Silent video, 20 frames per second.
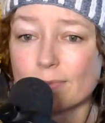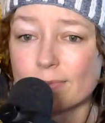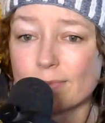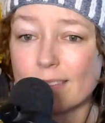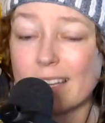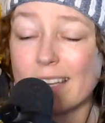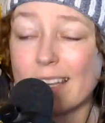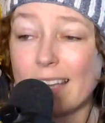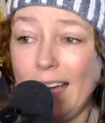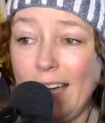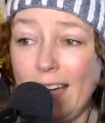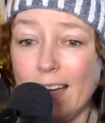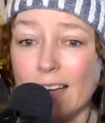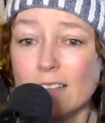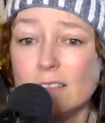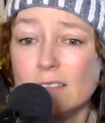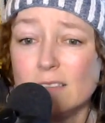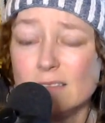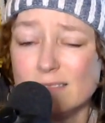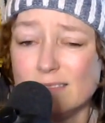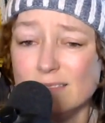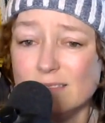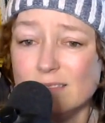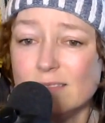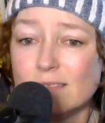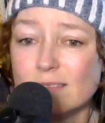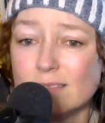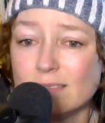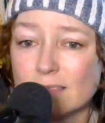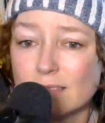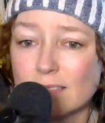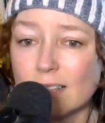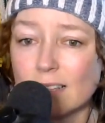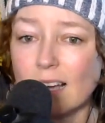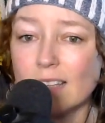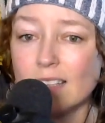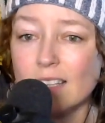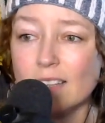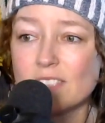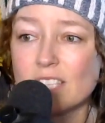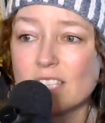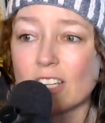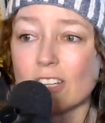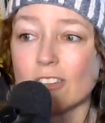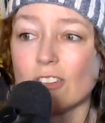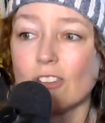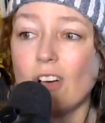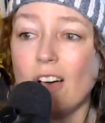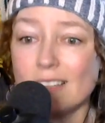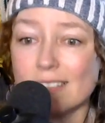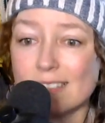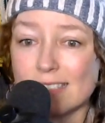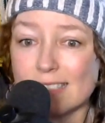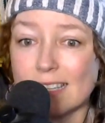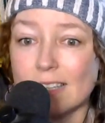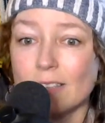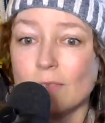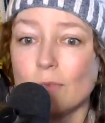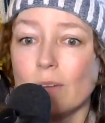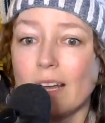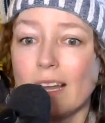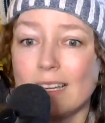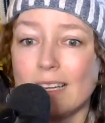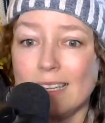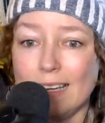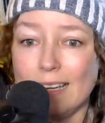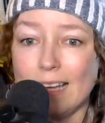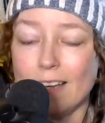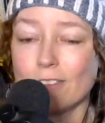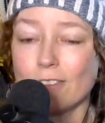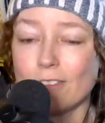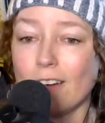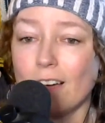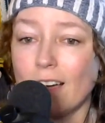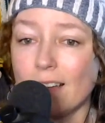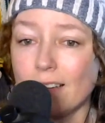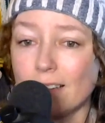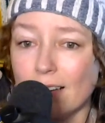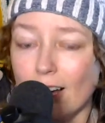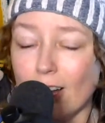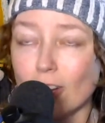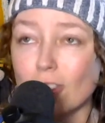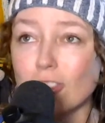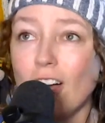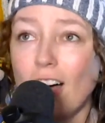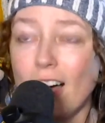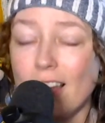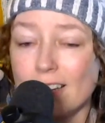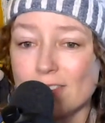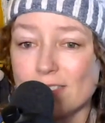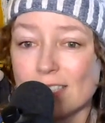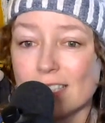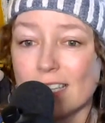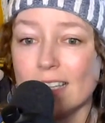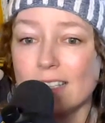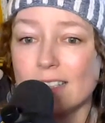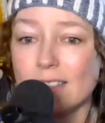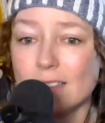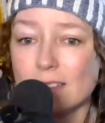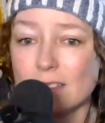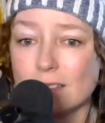Yeah. I lived in a lot of sin when I didn't have God. A lot of sin.